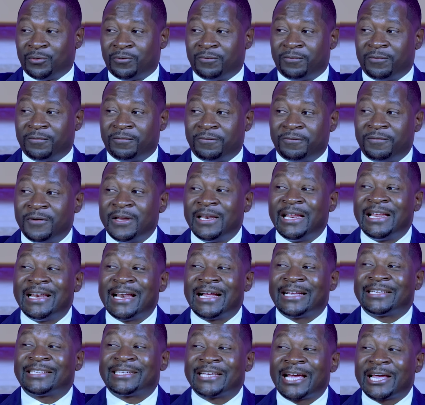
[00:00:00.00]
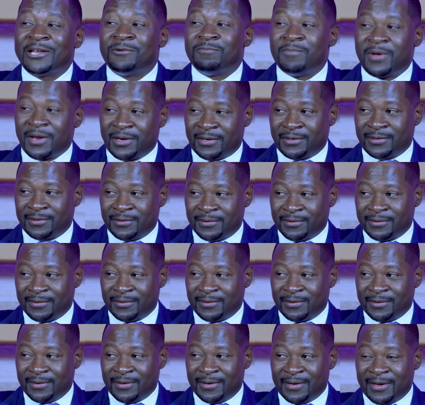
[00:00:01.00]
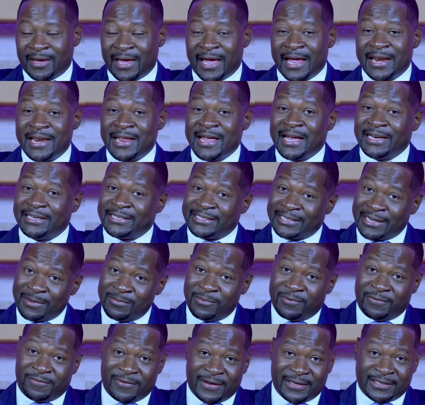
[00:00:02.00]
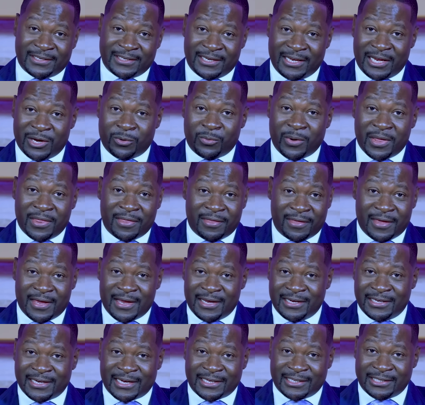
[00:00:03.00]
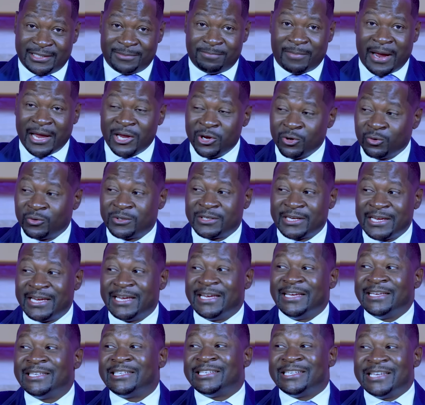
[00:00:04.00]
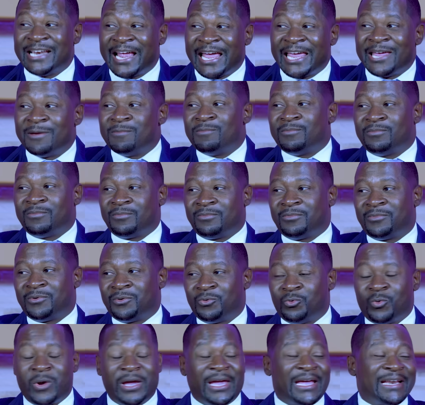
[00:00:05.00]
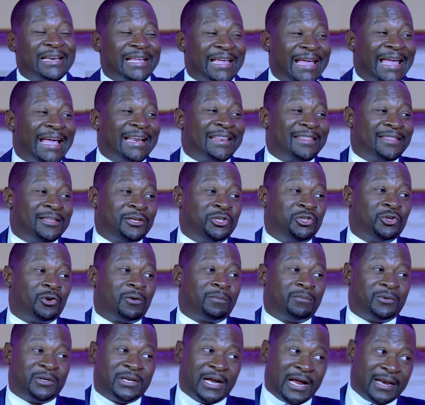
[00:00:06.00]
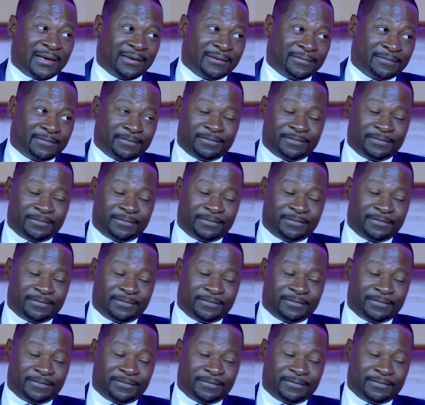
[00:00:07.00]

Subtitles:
To fulfill an assignment. And yet some of us here, we think just by using his name, we can get the job done.